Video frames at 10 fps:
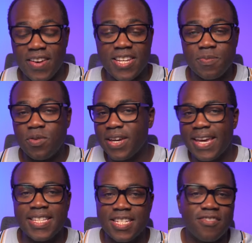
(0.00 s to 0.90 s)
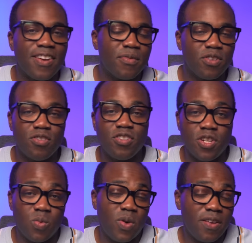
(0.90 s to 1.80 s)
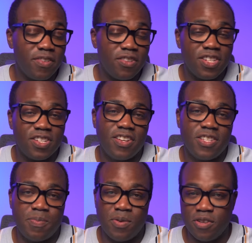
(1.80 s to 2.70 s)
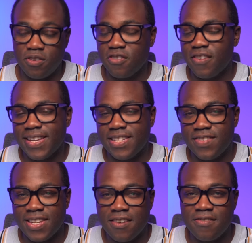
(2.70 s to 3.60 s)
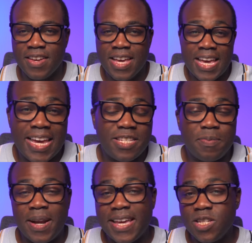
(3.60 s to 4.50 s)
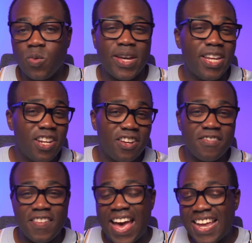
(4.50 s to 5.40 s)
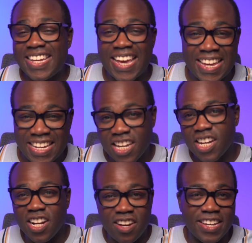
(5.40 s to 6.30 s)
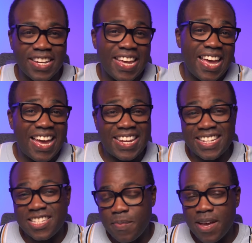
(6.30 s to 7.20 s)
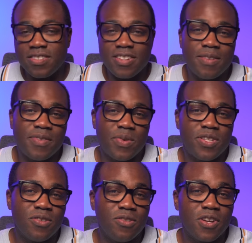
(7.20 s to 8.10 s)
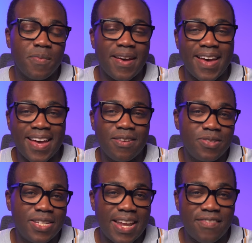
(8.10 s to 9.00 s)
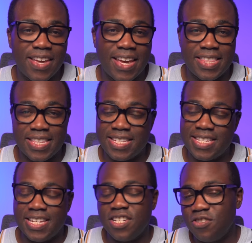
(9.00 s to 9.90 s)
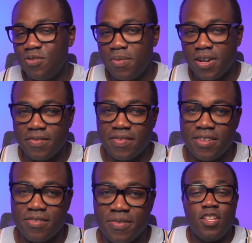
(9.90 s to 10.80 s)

Facebook, Instagram, or YouTube, wherever you decide to put your creative self. It's a place where love and hate collide, and it's about time that we talk about how to navigate this digital minefield.